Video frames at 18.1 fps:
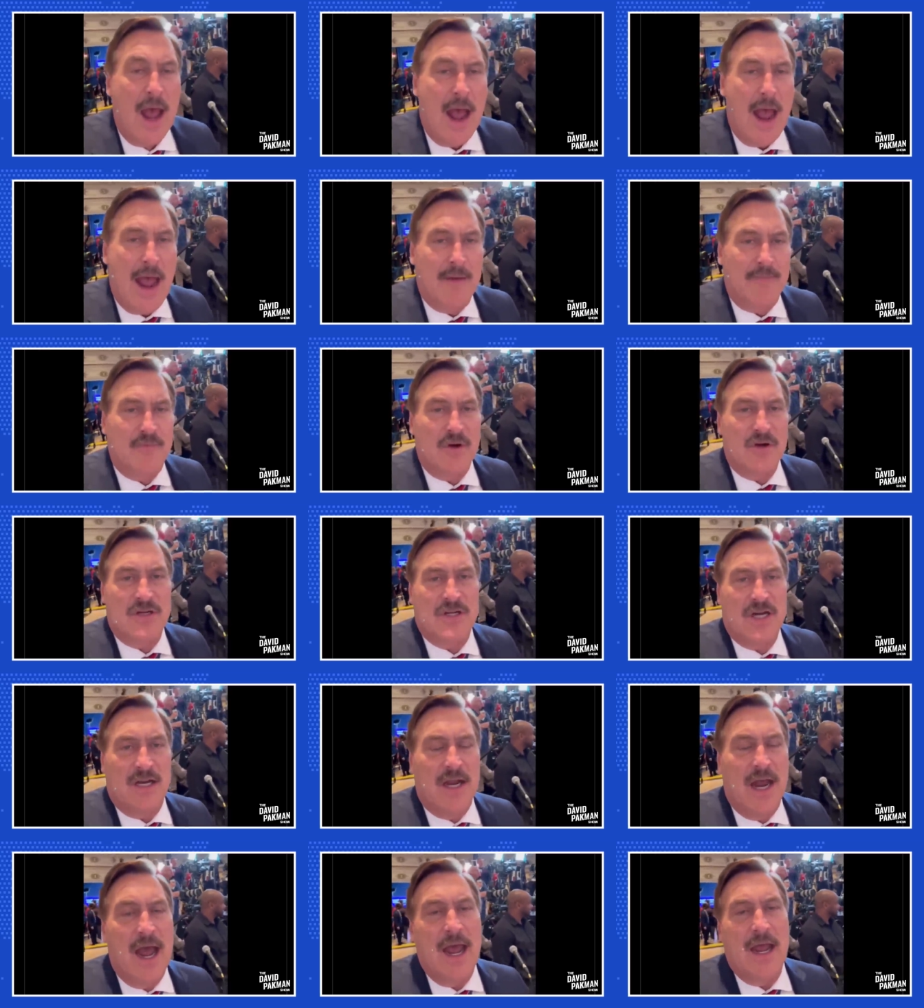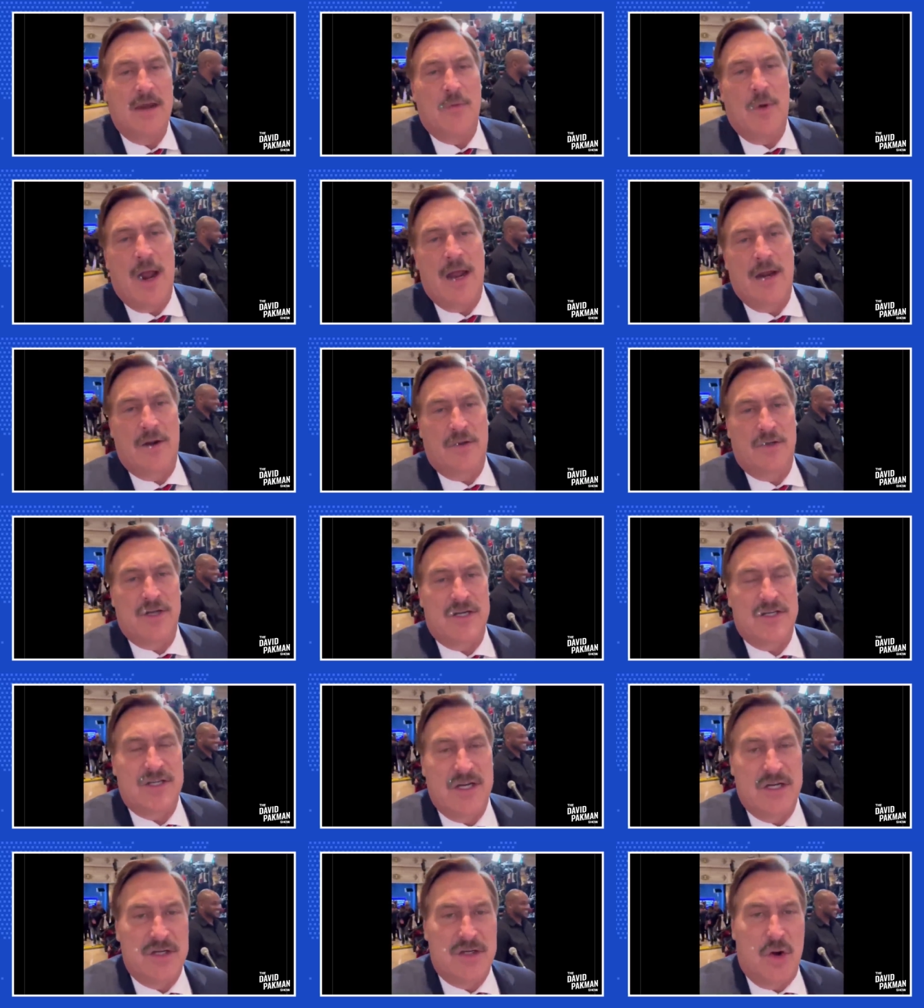after tonight, Ron will
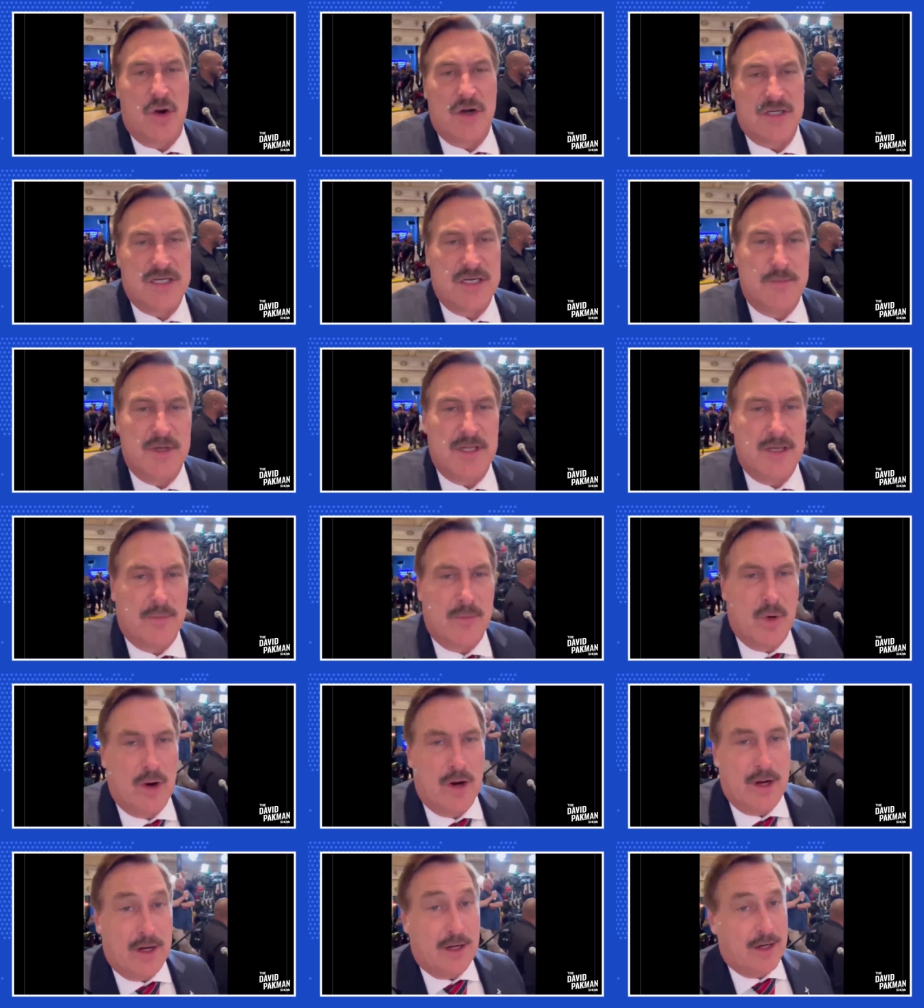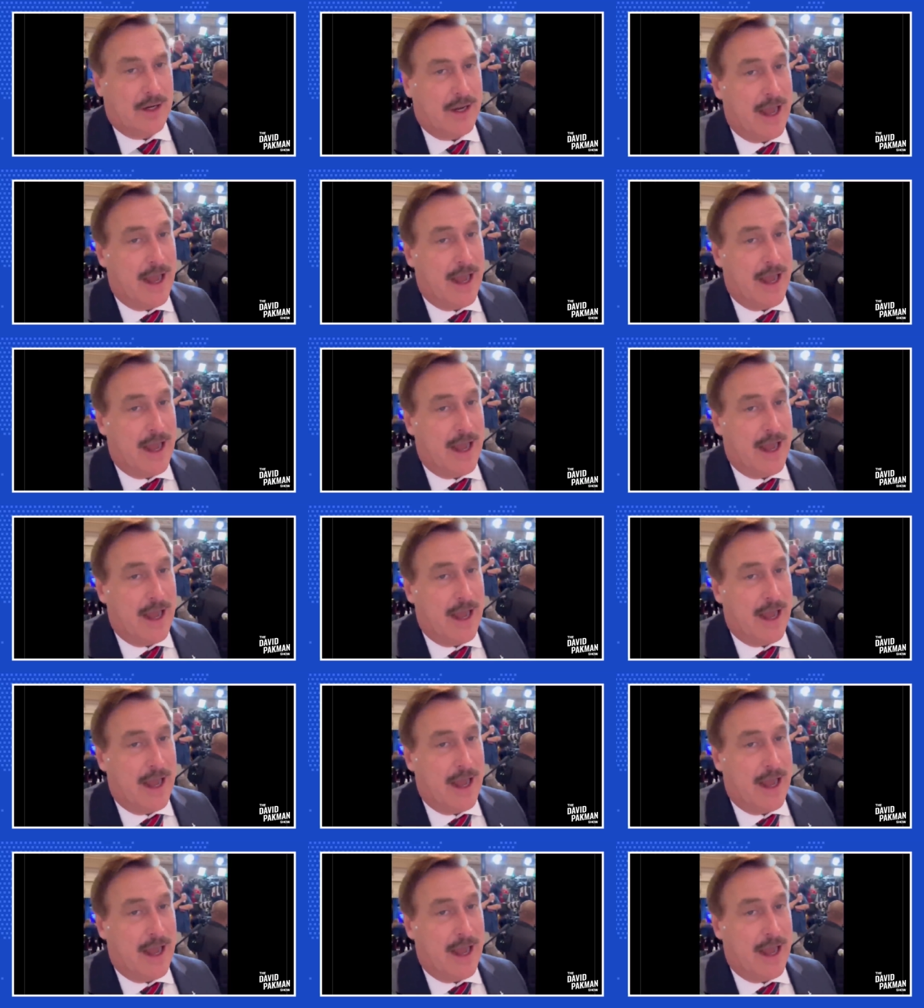just endorse him in the morning. You